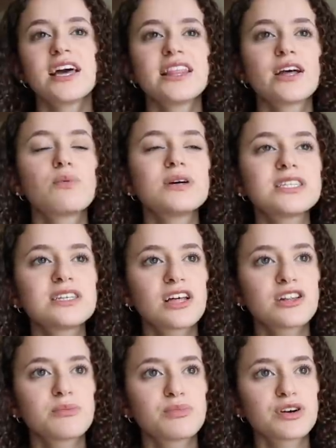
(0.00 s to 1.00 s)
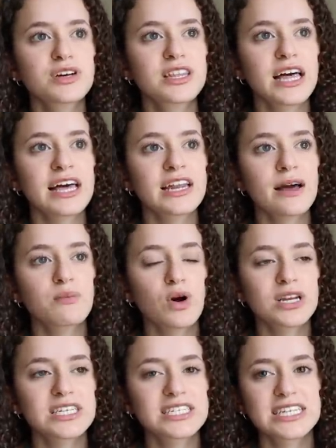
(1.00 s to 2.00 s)
There was another book that I
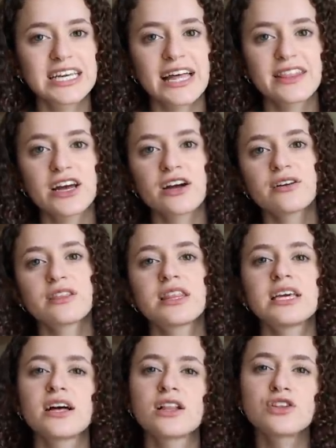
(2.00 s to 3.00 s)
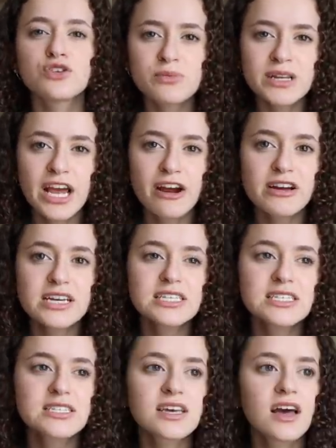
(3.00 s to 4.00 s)
wanted to get there, The
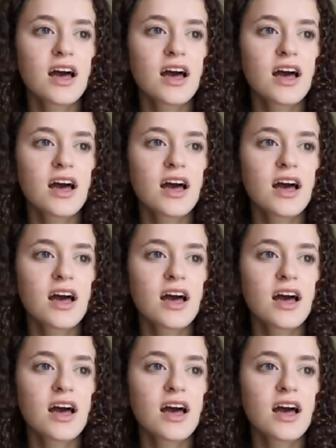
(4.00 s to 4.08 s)
Illuminaries.